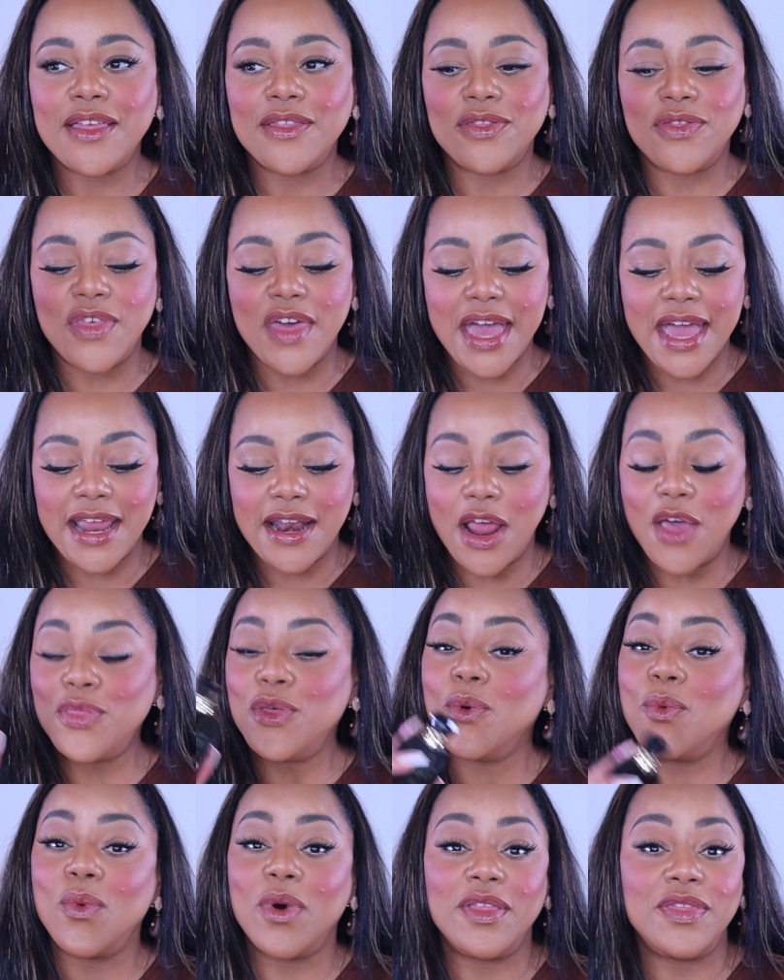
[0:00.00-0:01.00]
than
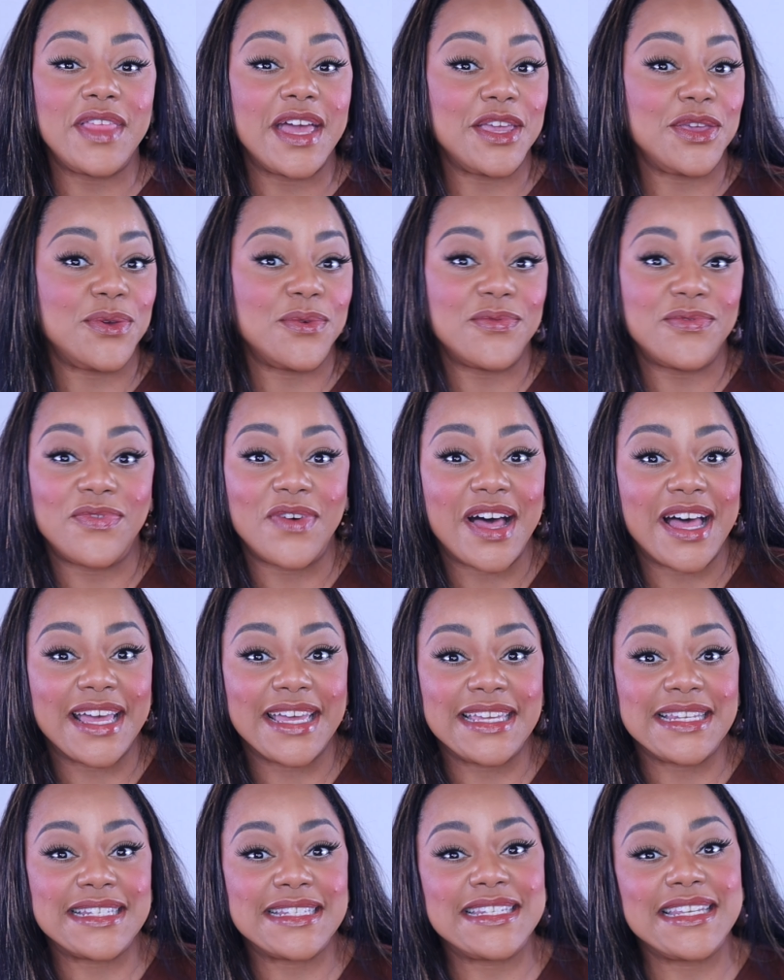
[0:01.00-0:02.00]
the one that you
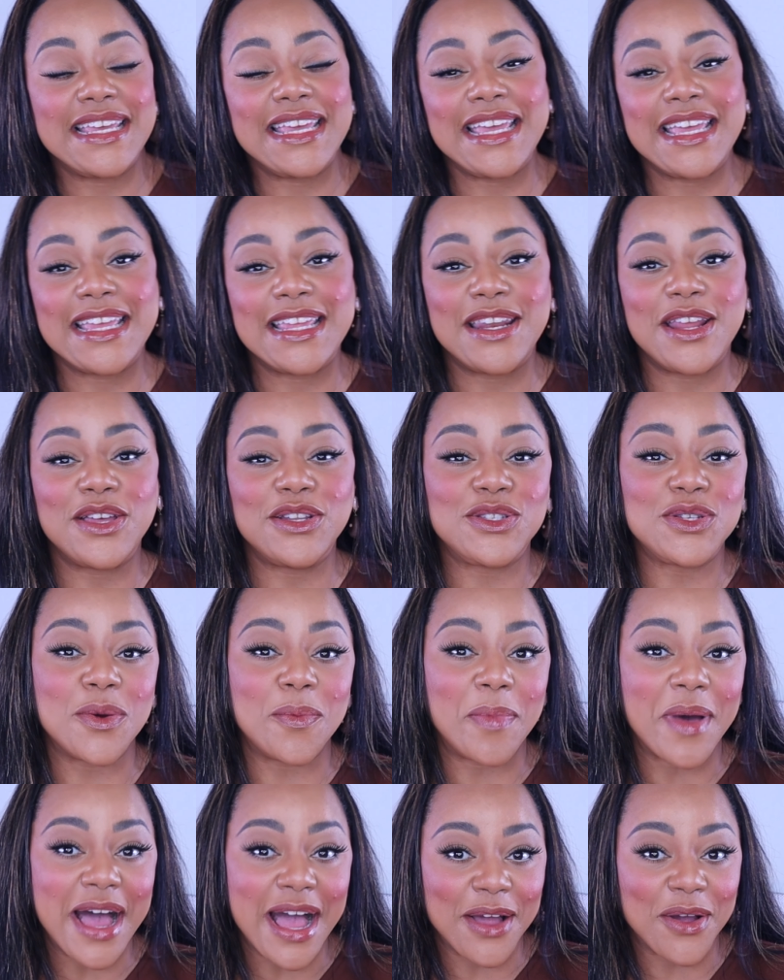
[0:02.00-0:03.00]
find in
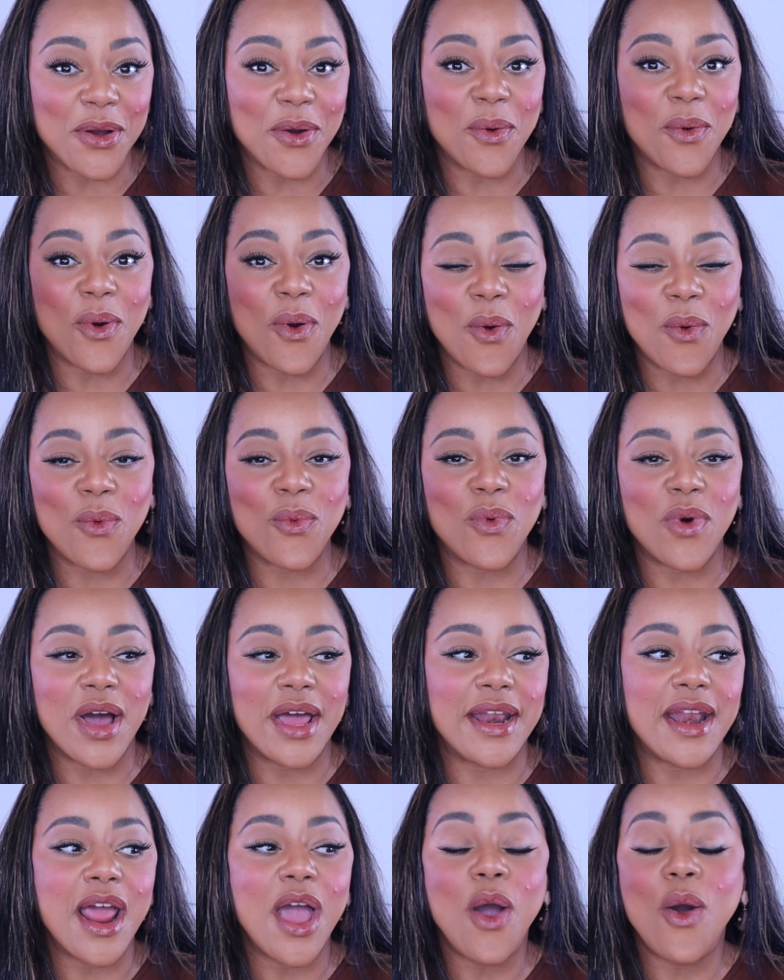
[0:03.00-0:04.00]
Tobacco
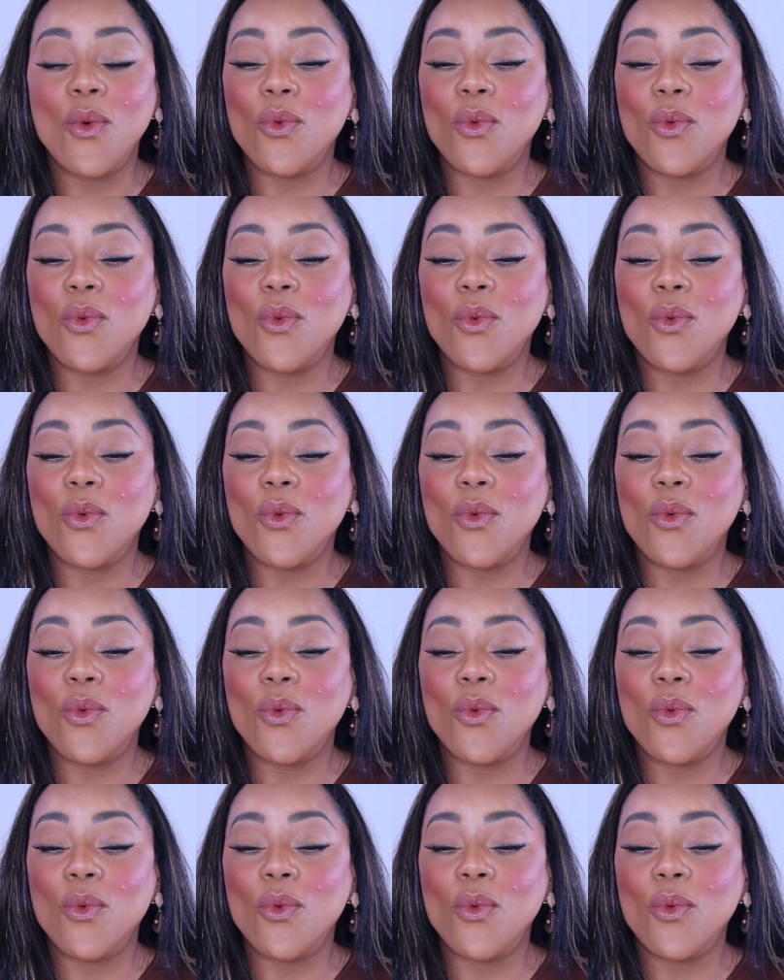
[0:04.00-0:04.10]
01,